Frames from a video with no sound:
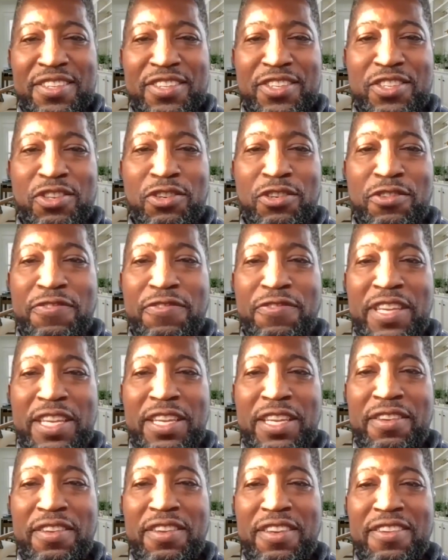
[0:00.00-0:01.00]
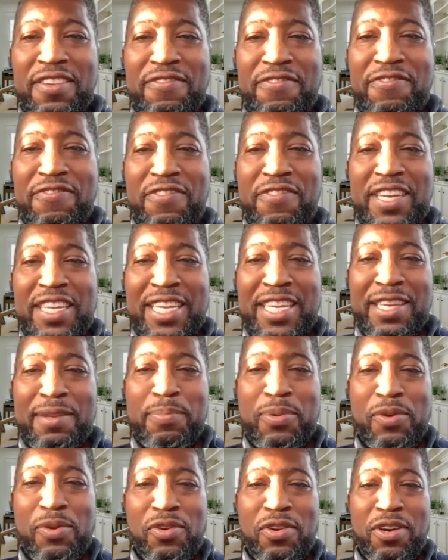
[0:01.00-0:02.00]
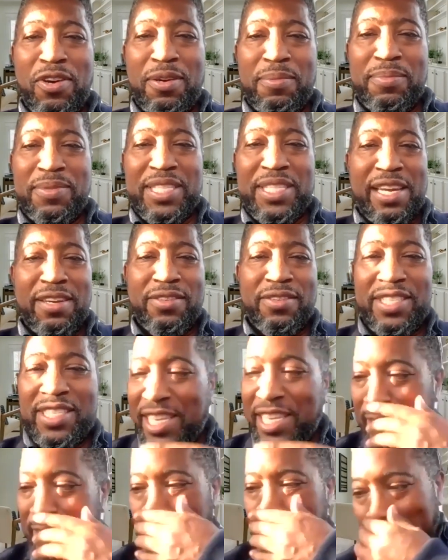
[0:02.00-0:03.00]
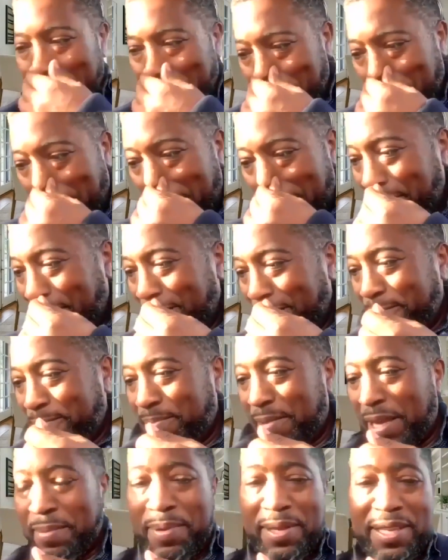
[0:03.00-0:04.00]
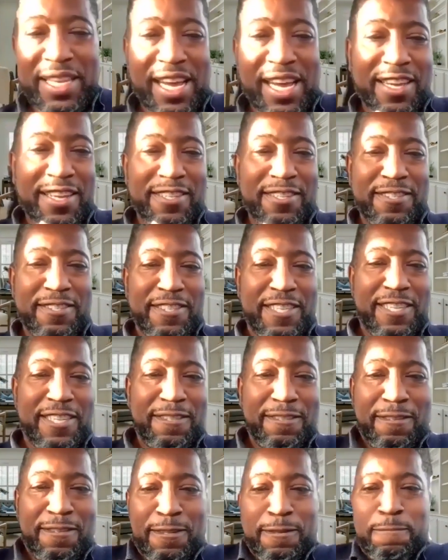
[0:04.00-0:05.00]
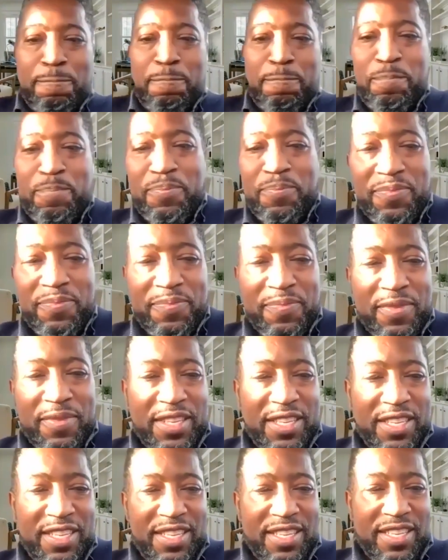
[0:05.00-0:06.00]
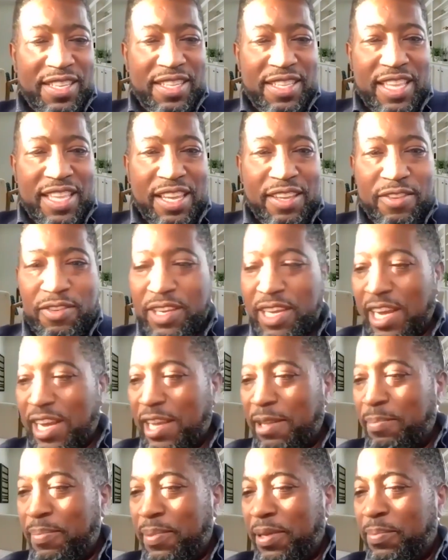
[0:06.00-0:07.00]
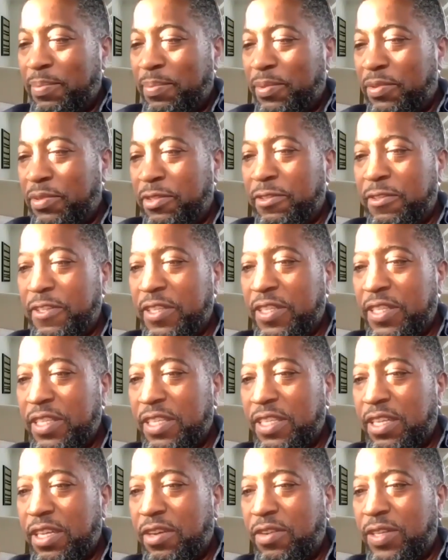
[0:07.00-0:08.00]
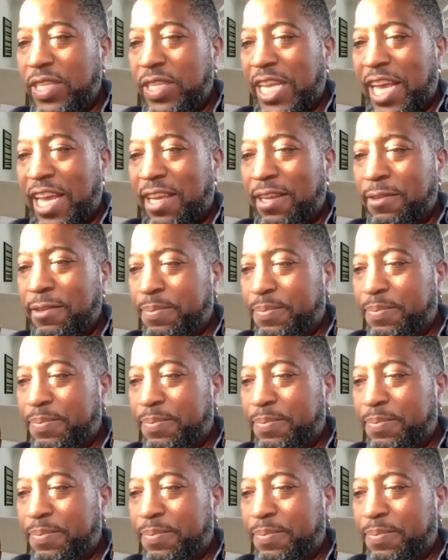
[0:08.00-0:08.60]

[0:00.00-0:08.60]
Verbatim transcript: Goofy, funny poems, I'll say. Maybe, maybe not. I don't know. Thank you, kind people. Okay.